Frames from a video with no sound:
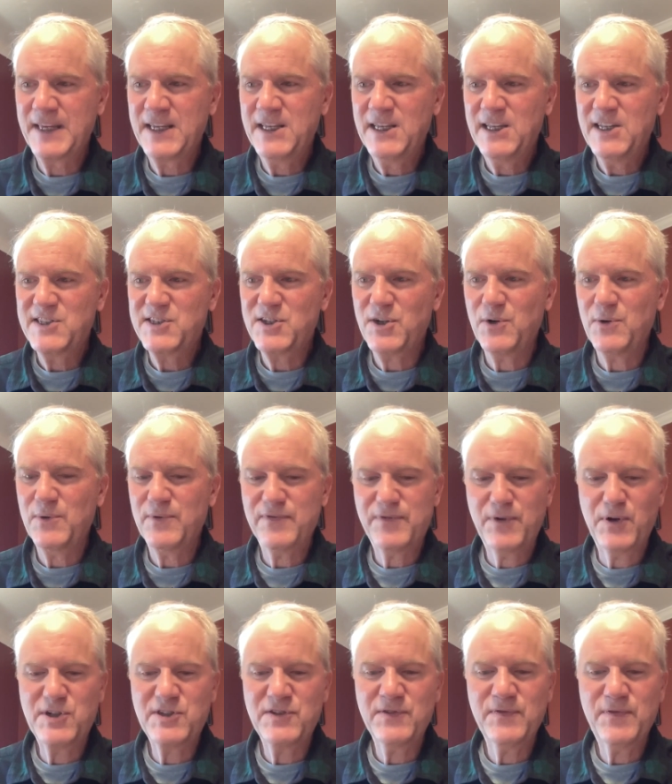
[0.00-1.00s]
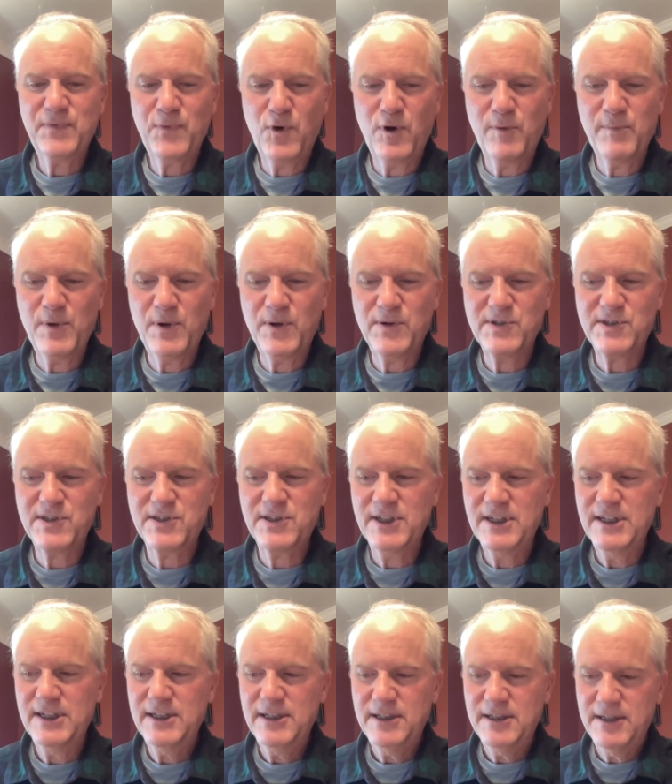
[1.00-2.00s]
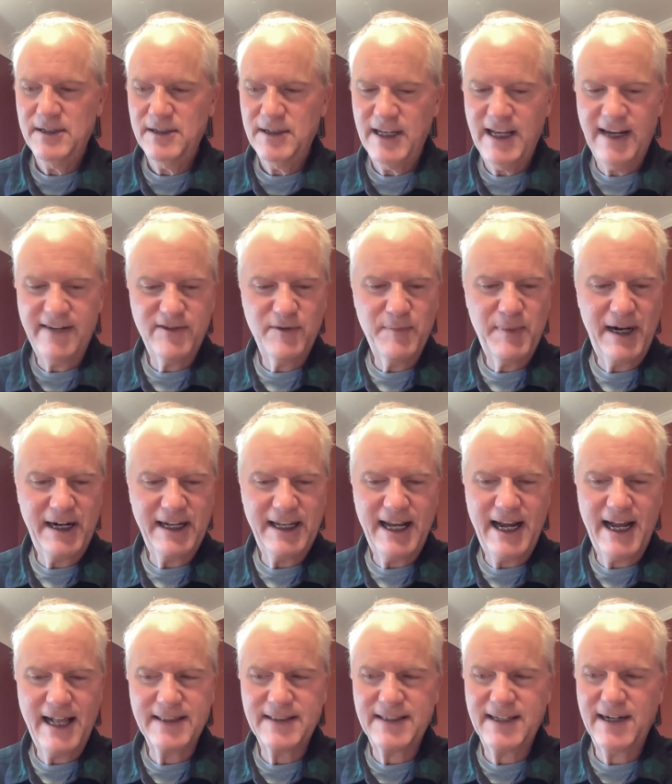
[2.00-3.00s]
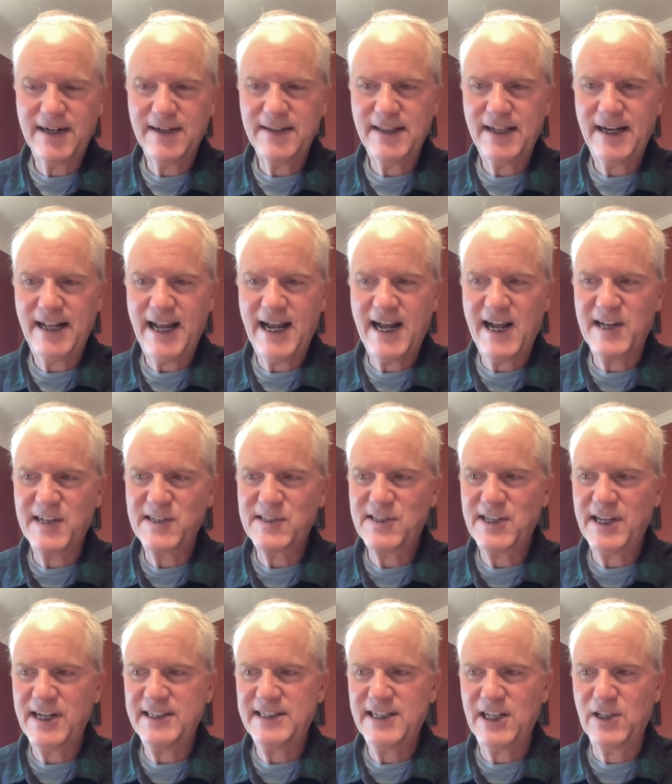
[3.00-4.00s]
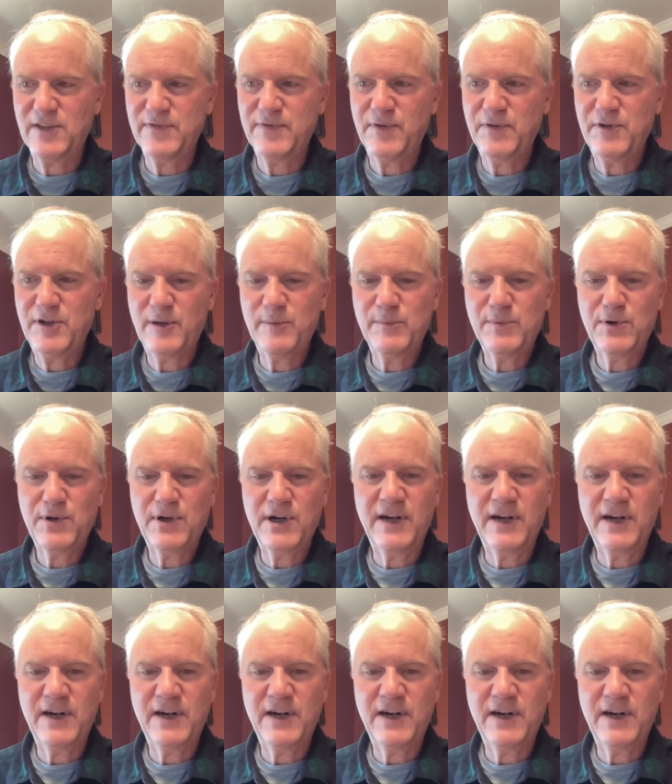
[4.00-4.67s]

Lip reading: So first and foremost, everybody out there that has a telephone number,